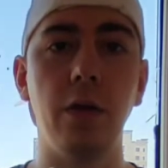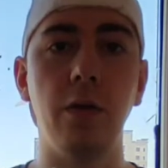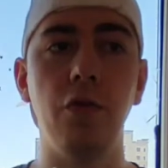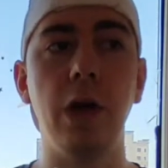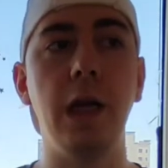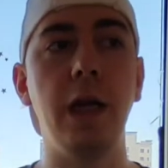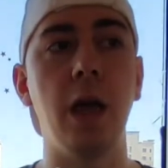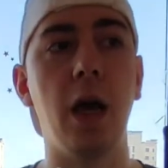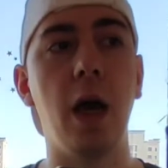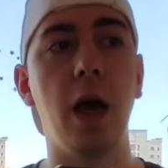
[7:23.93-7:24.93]

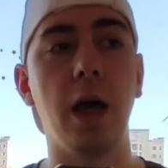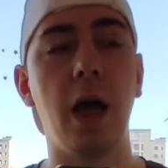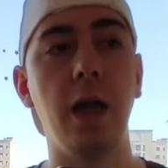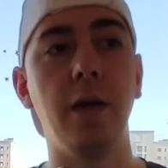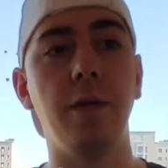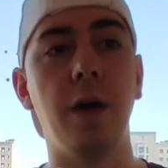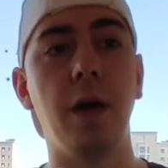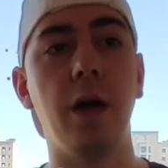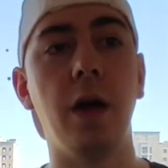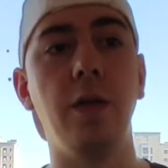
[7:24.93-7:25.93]
really kind of
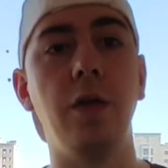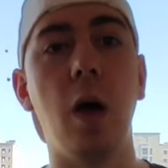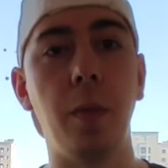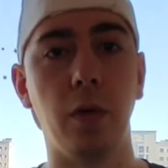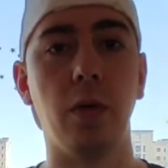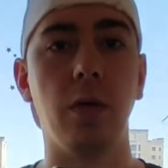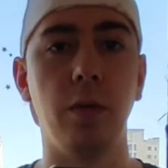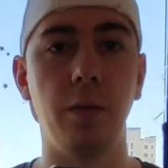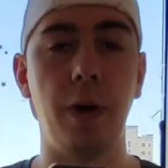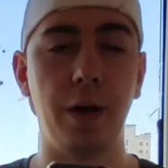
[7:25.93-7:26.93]
a double
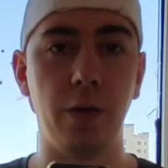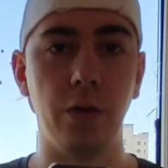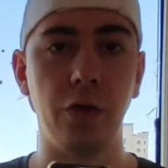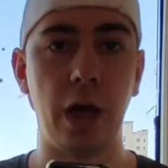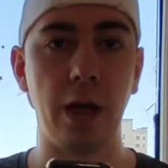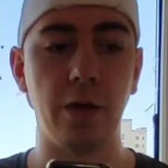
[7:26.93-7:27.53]
medical check.